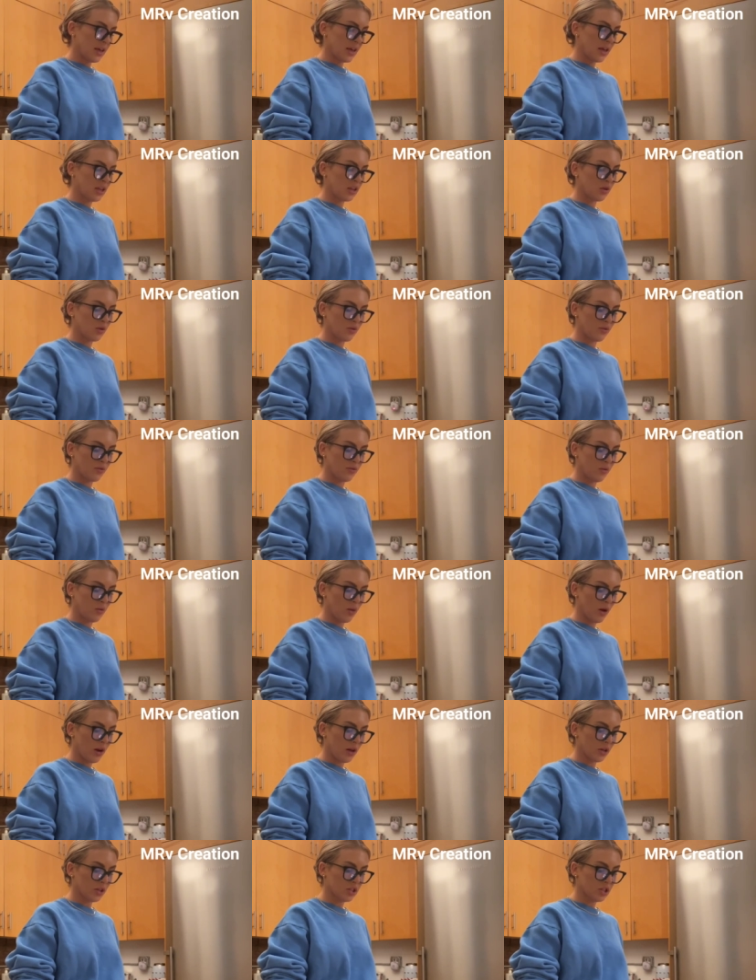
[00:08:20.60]
and you have
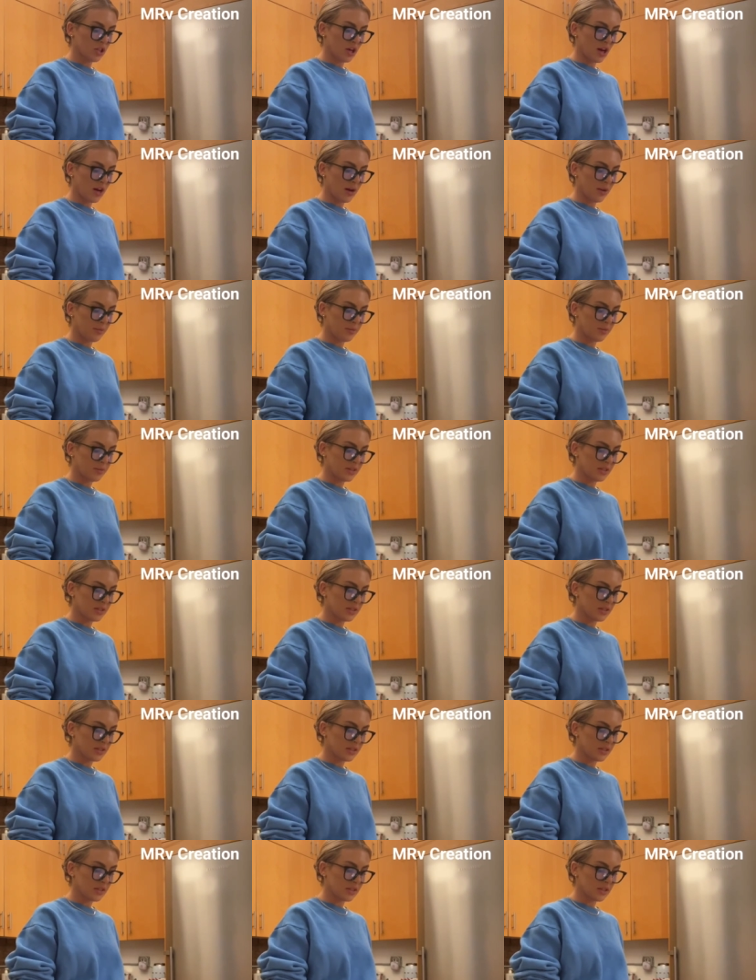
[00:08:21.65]
well chopped
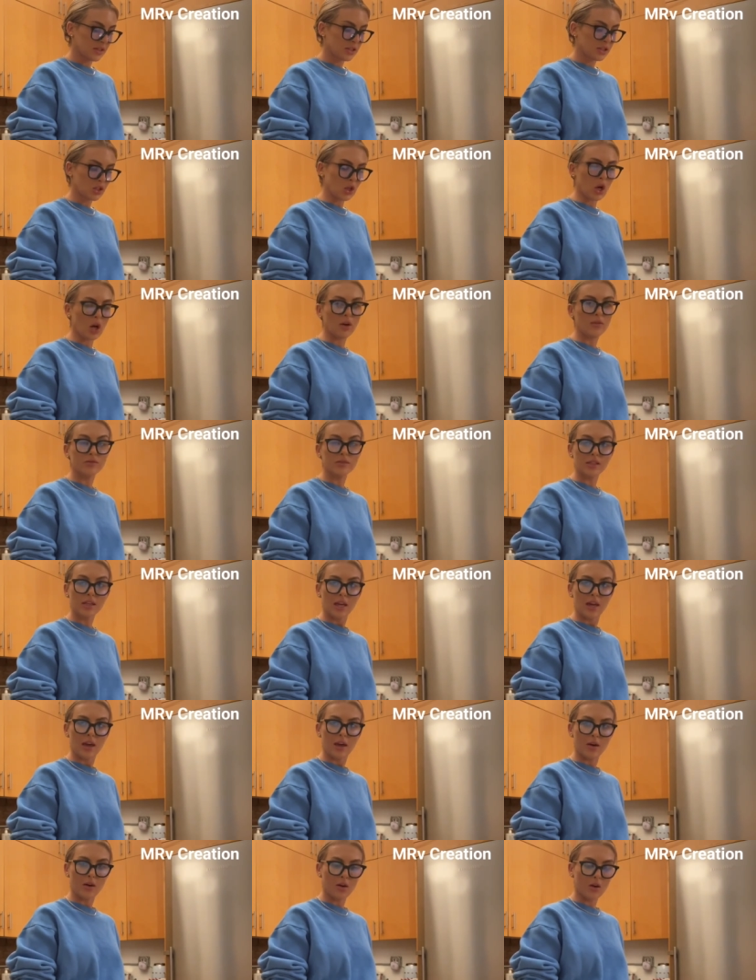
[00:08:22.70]
soft
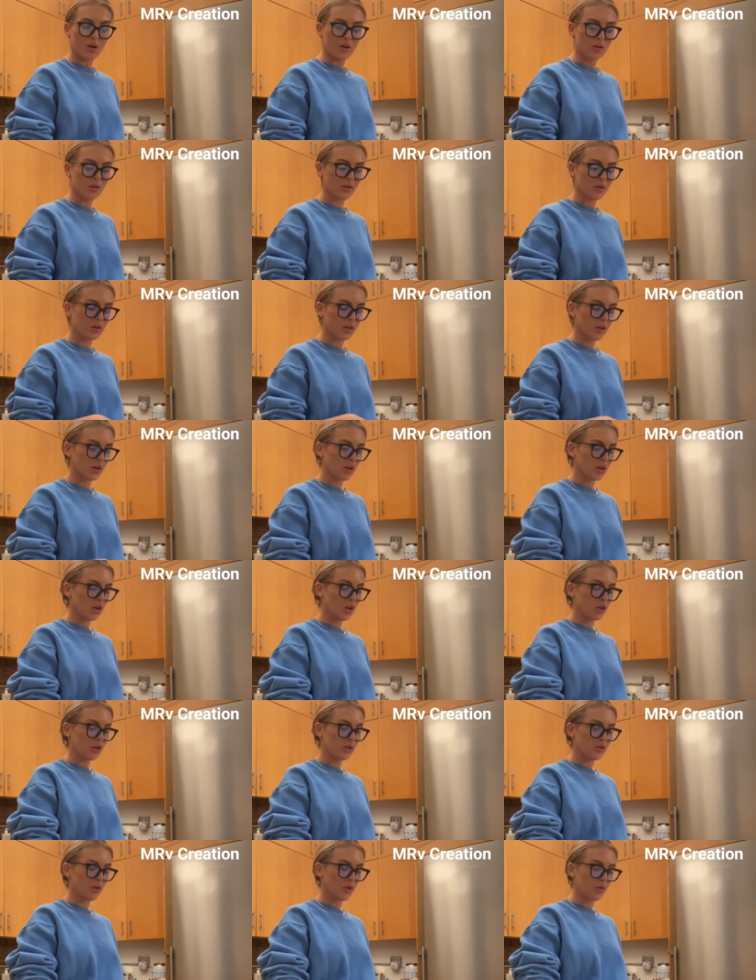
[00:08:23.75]
kale,
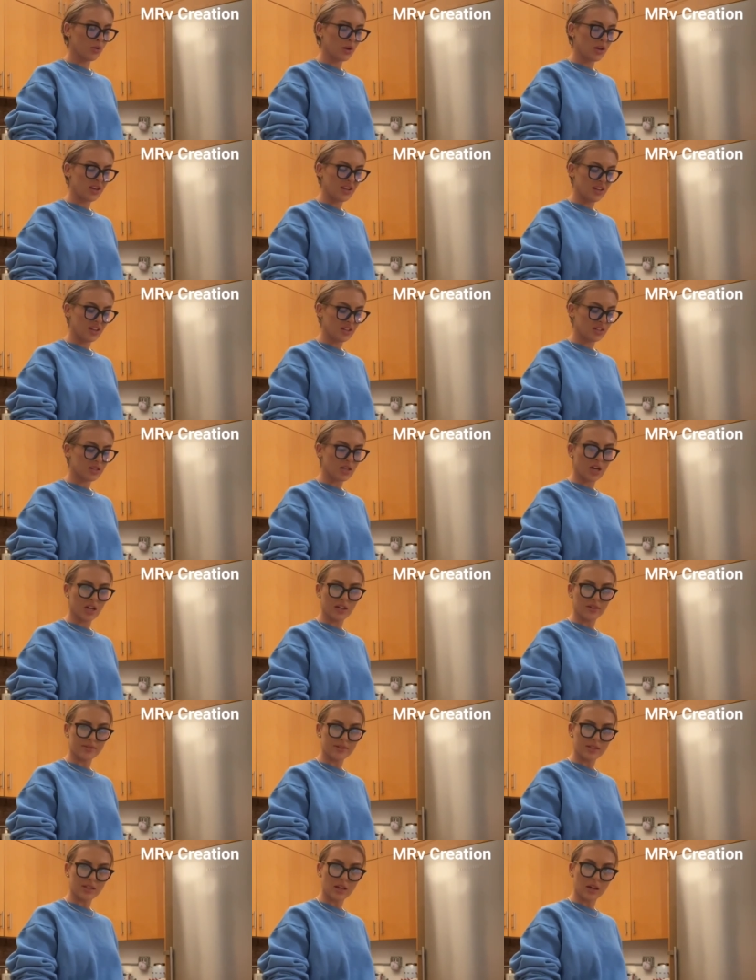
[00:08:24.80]
you don't need a ton
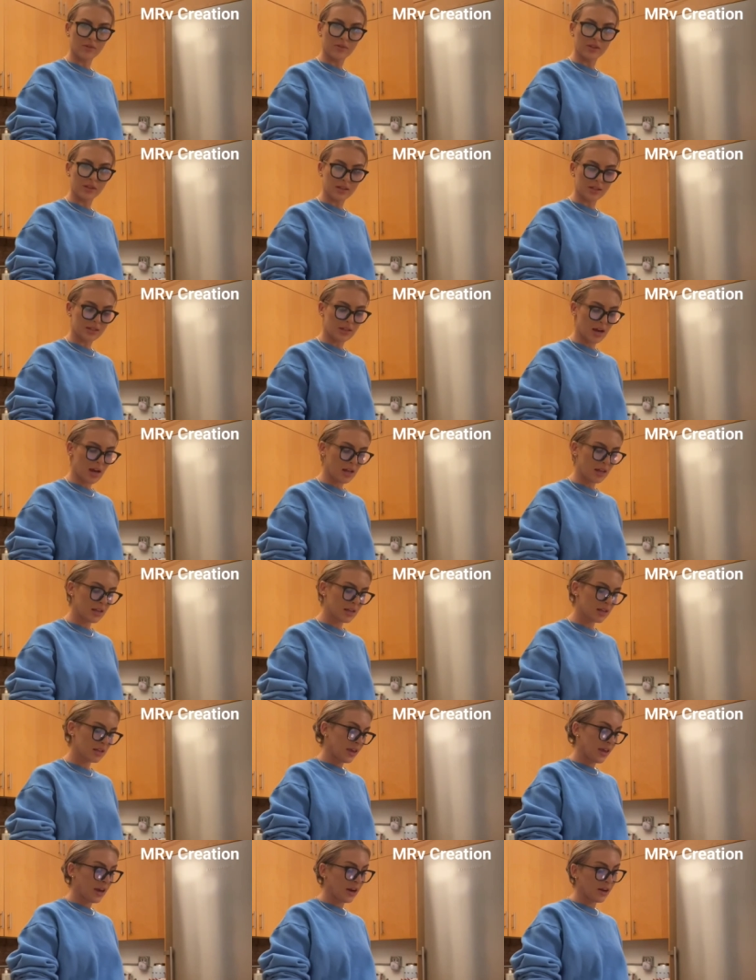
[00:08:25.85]
of stuff in the
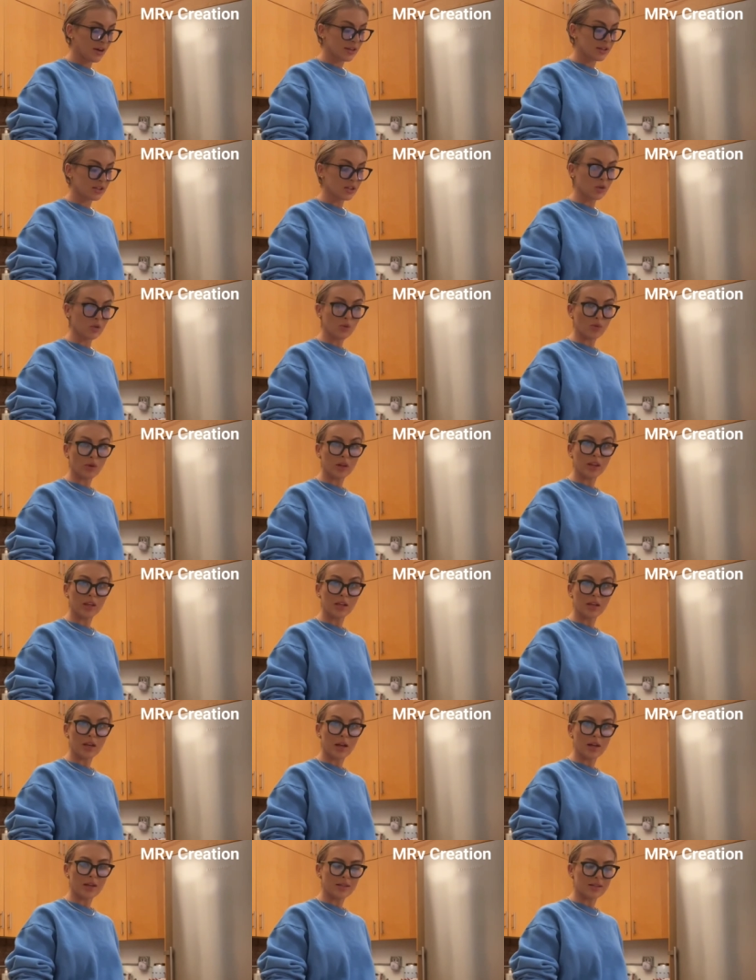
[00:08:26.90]
salad. Carrots are really
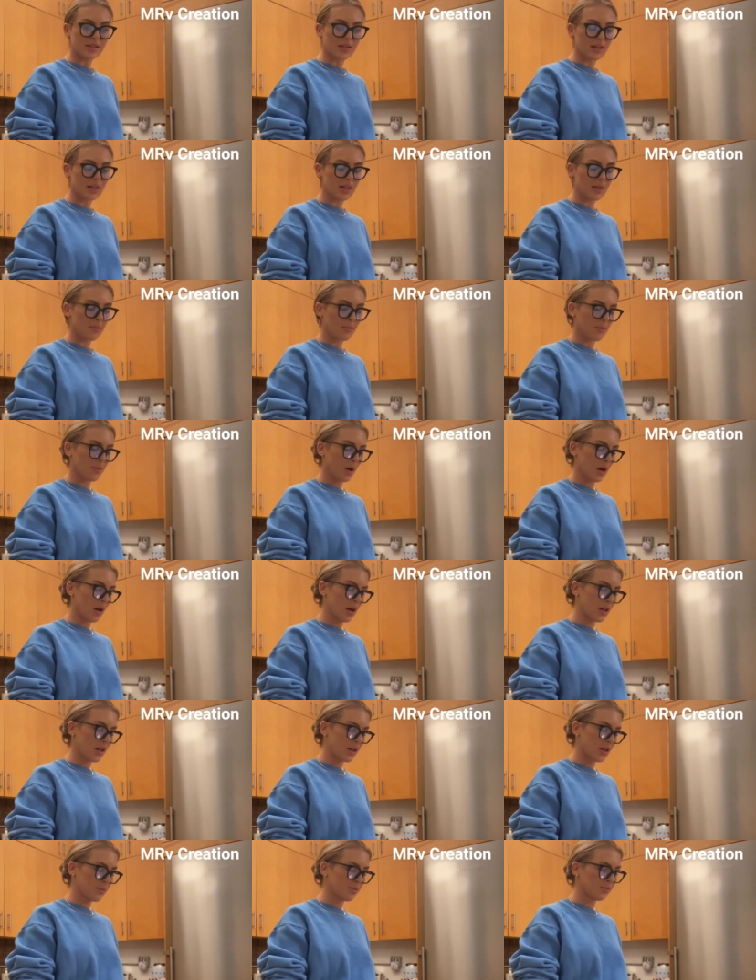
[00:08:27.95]
nice in it,
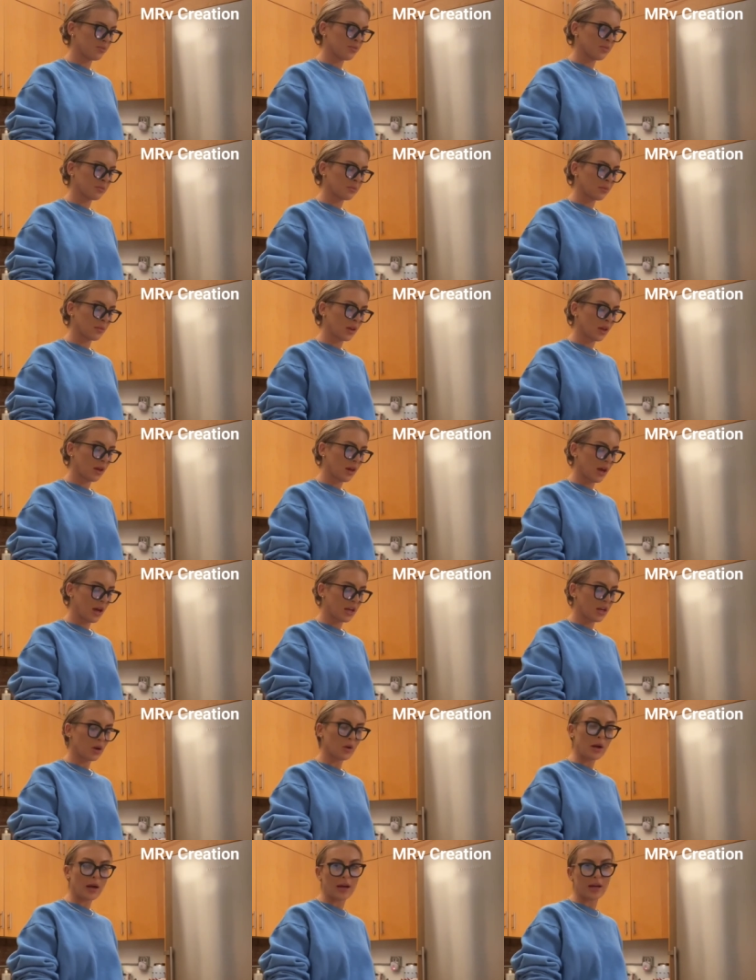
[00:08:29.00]
but I
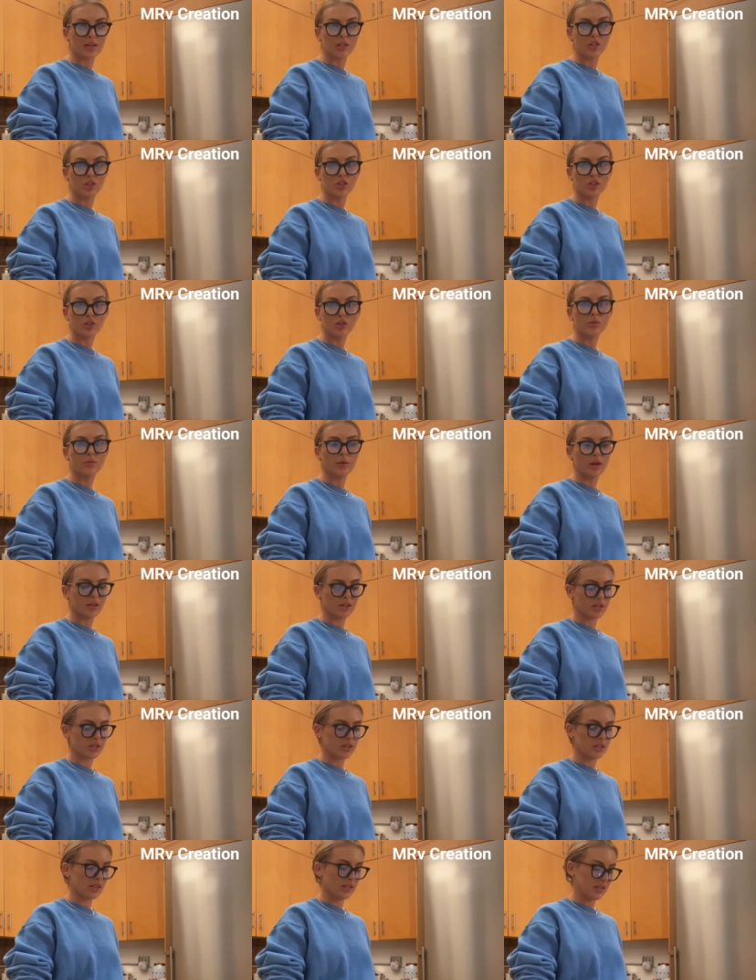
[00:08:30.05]
don't add too much
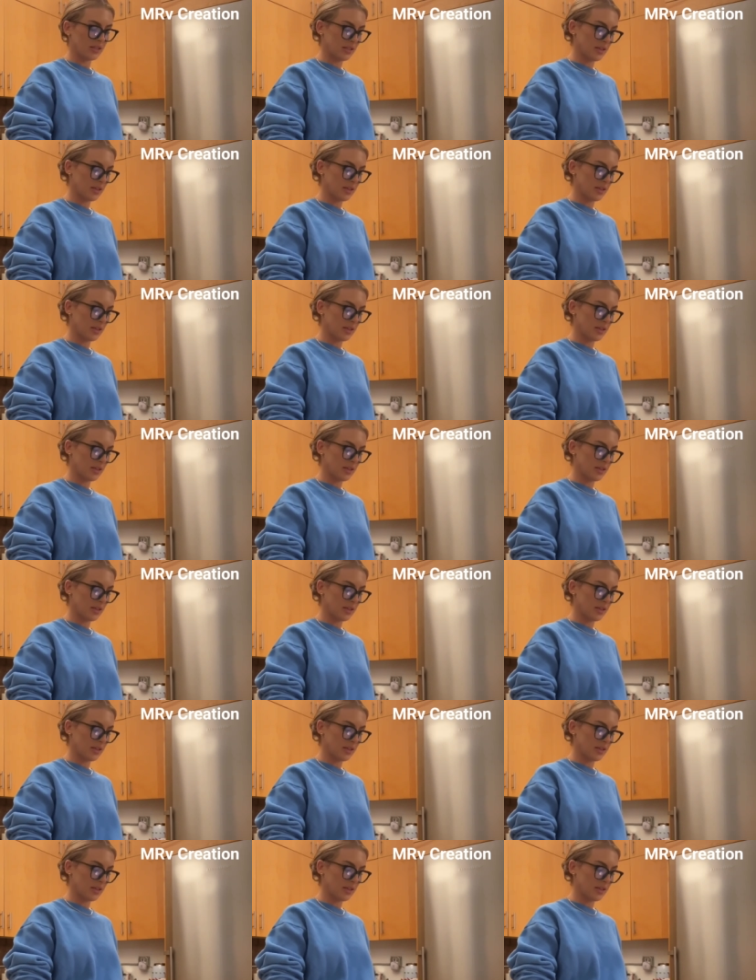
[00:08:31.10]
to this